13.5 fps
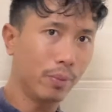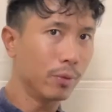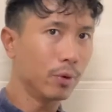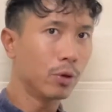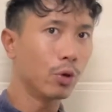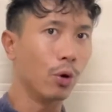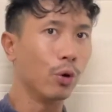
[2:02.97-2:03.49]

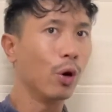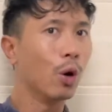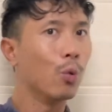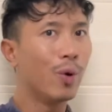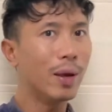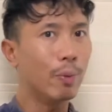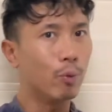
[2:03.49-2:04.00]
so your
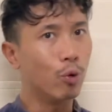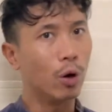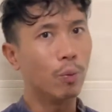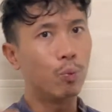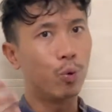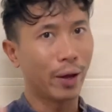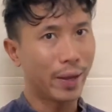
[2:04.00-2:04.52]
rib will
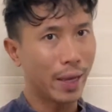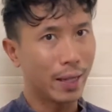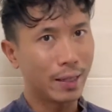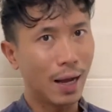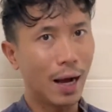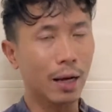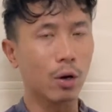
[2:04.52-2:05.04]
breaking
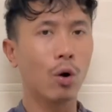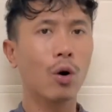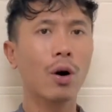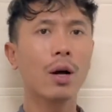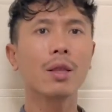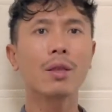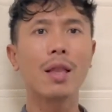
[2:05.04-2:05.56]
down,
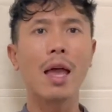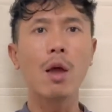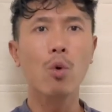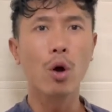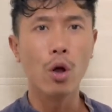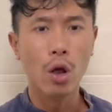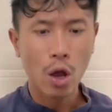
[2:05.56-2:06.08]
or they
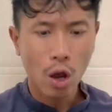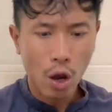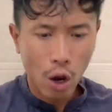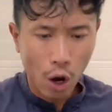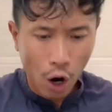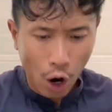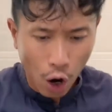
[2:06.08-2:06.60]
will
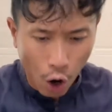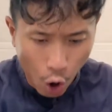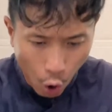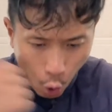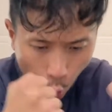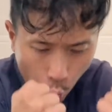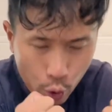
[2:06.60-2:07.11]

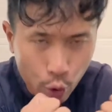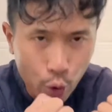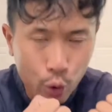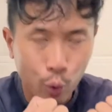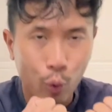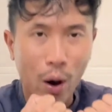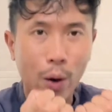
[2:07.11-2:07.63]
hold
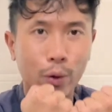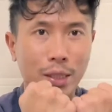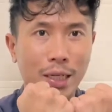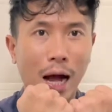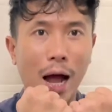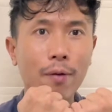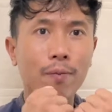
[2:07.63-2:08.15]
you very
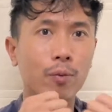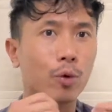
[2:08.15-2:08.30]
tight.